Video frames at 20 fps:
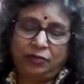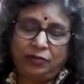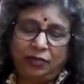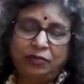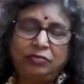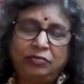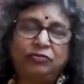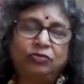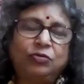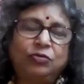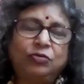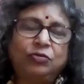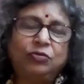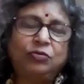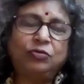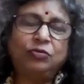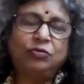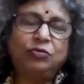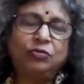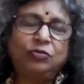
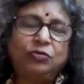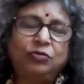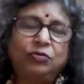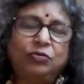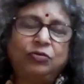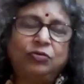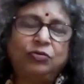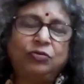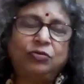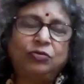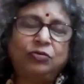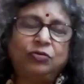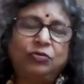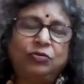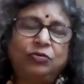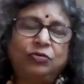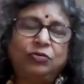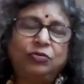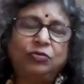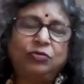systems
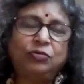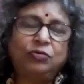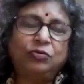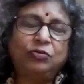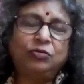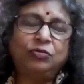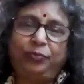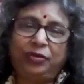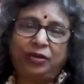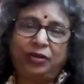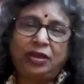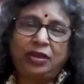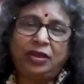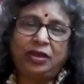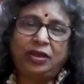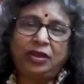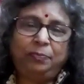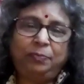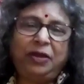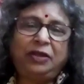of keeping
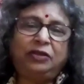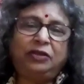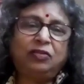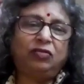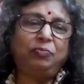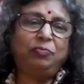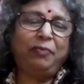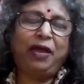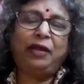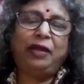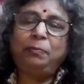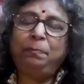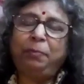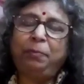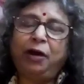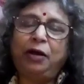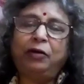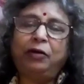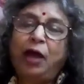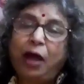this
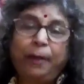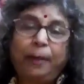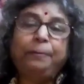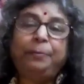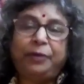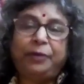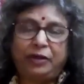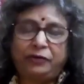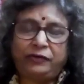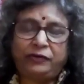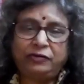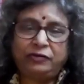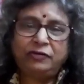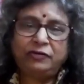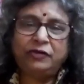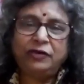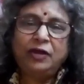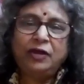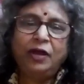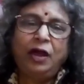manpower updated,
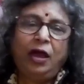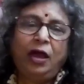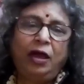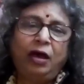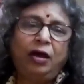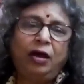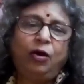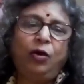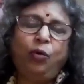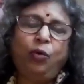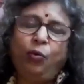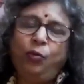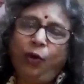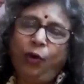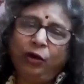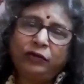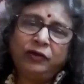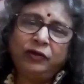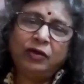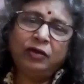
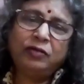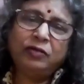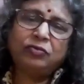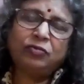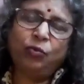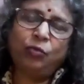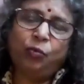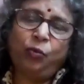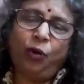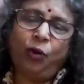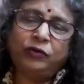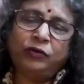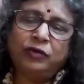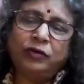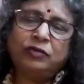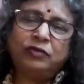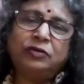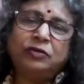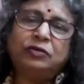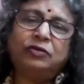what are
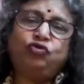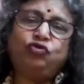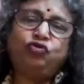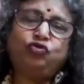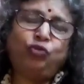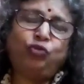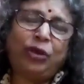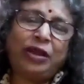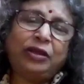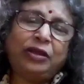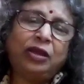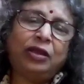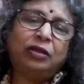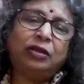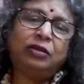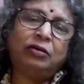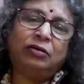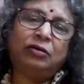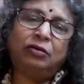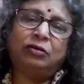the
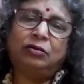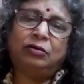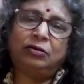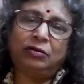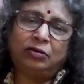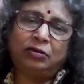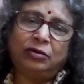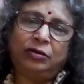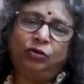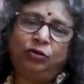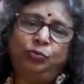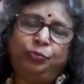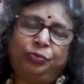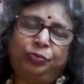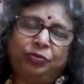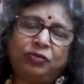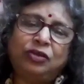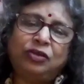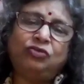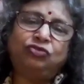training,
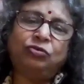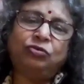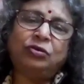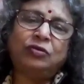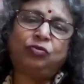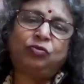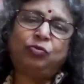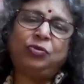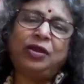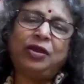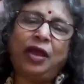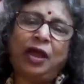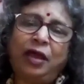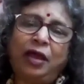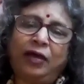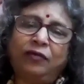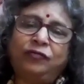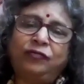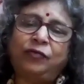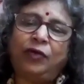procedures we
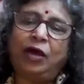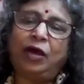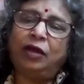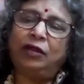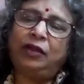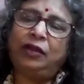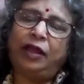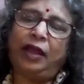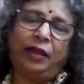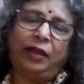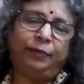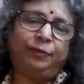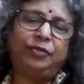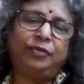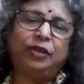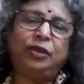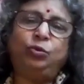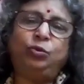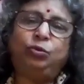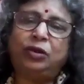have? Are they
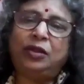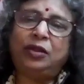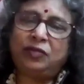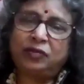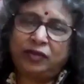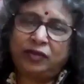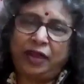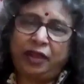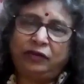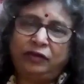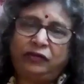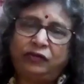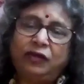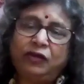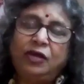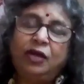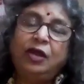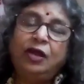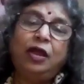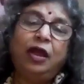absolutely set?
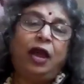